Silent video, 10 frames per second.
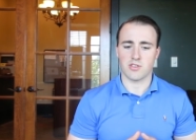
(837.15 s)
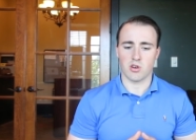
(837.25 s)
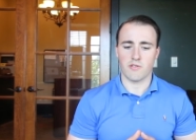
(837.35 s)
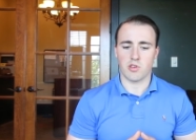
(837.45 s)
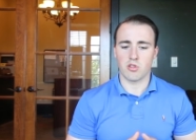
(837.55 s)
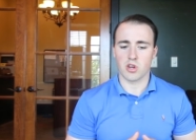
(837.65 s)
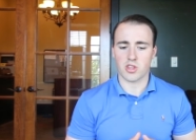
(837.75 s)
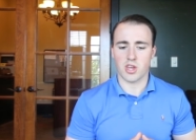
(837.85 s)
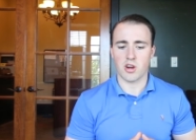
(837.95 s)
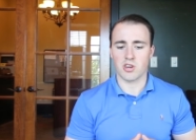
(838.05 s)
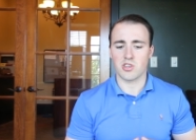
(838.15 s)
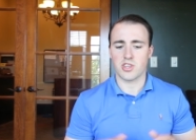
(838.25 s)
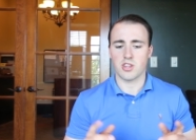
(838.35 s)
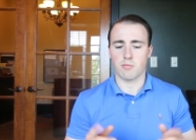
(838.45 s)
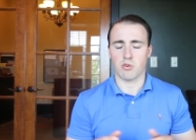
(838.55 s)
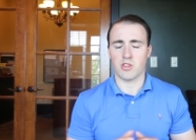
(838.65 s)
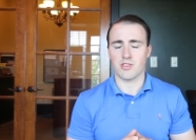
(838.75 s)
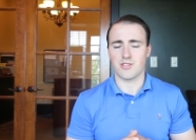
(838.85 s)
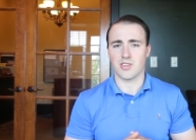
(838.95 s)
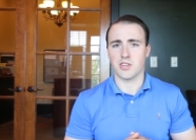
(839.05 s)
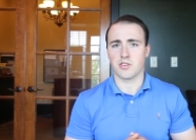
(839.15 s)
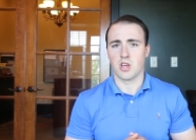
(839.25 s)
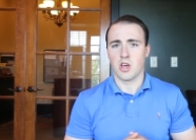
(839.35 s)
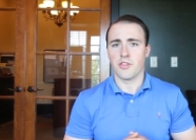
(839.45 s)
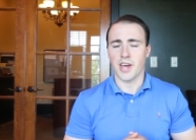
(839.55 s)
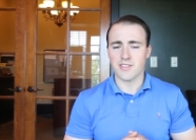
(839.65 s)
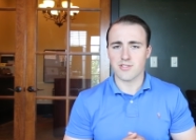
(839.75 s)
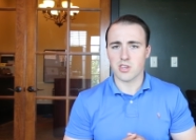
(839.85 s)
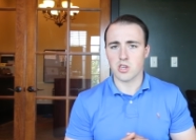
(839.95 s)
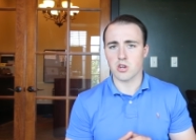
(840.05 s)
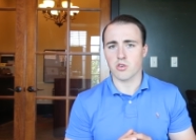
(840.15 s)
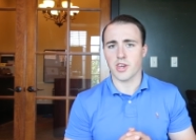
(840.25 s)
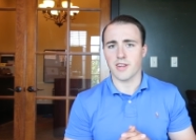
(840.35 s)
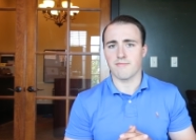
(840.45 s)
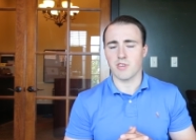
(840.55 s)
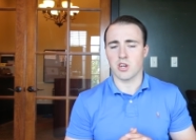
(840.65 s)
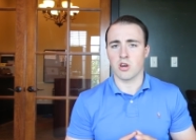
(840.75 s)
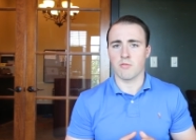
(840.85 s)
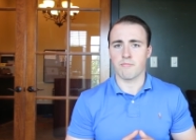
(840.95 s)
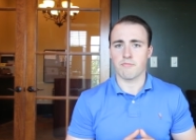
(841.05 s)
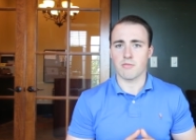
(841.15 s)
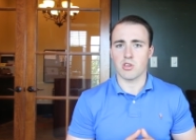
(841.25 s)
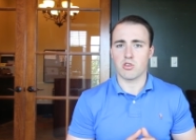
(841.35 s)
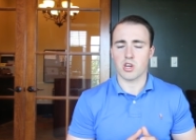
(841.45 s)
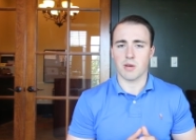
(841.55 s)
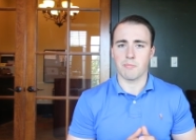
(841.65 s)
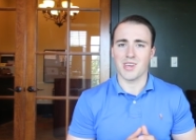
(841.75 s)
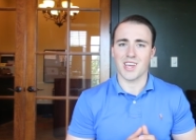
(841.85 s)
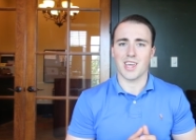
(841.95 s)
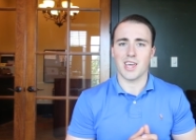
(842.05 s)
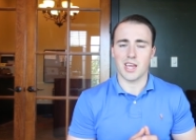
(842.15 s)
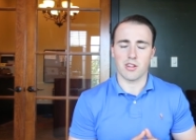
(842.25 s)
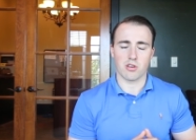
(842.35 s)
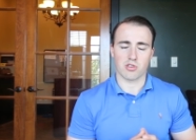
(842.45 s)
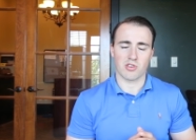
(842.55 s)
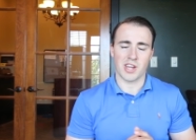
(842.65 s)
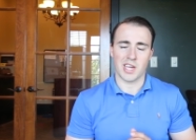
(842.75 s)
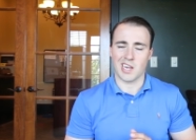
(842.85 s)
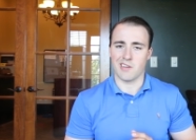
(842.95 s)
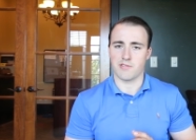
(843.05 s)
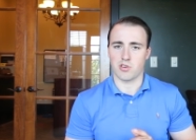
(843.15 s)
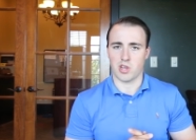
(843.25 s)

So if you look there and you see the parentheses, that's the year that, you know, you took a big hit. Those are negatives,